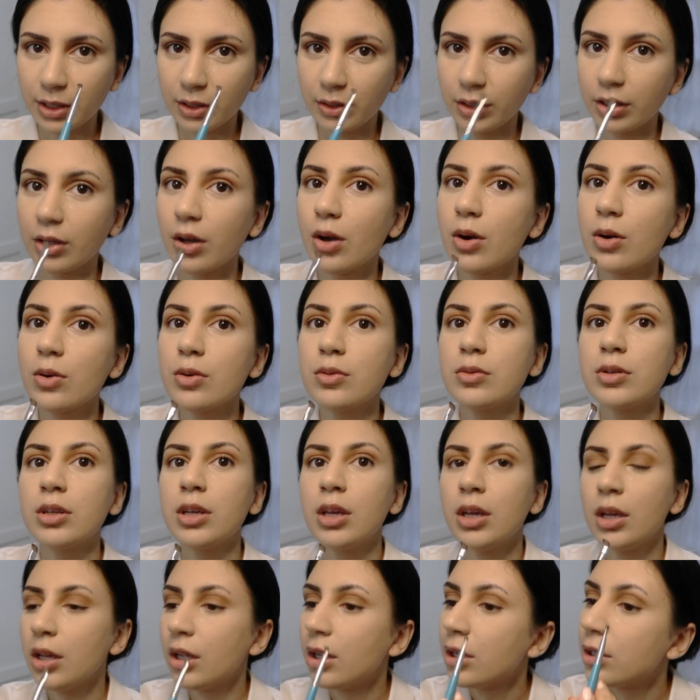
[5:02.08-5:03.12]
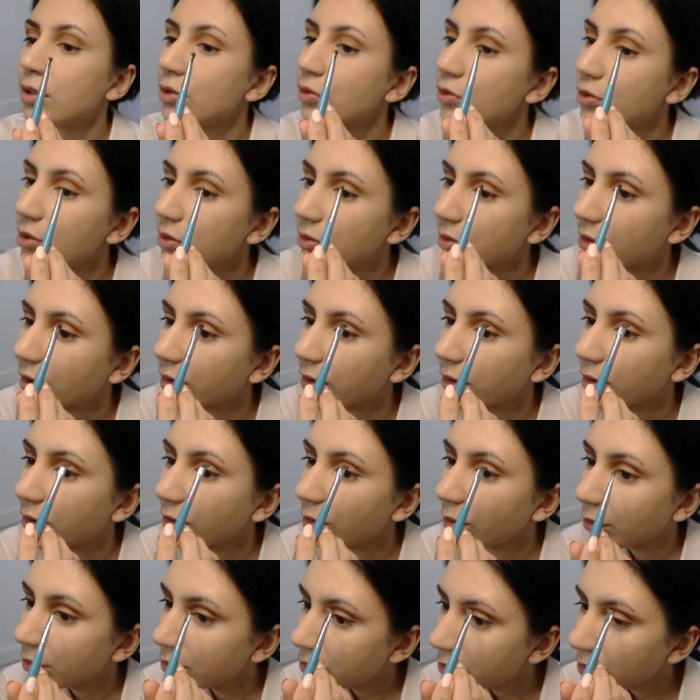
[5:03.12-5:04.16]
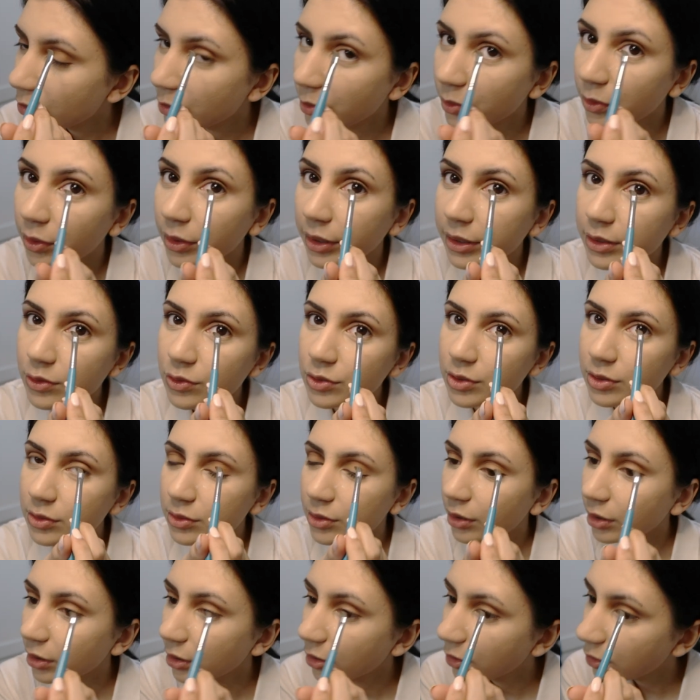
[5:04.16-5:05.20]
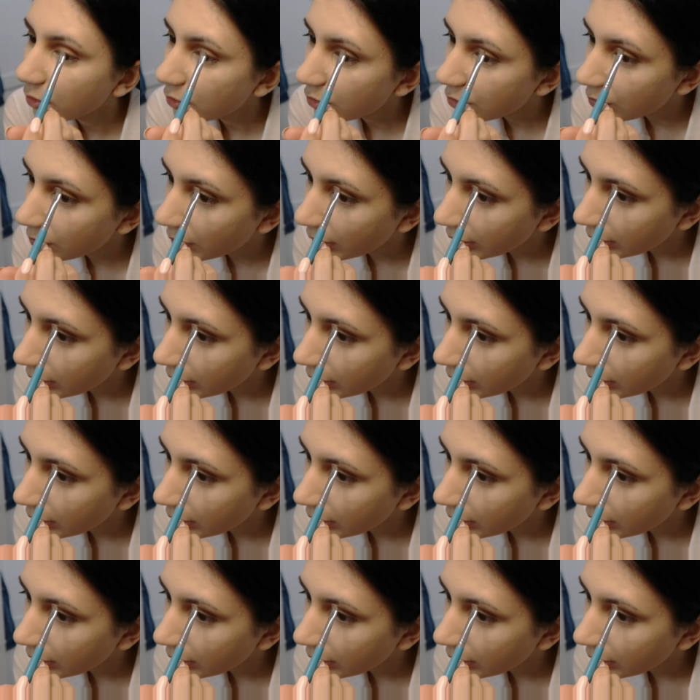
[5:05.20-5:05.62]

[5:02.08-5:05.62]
being like, oh, she's not gonna go to school, like she's not gonna do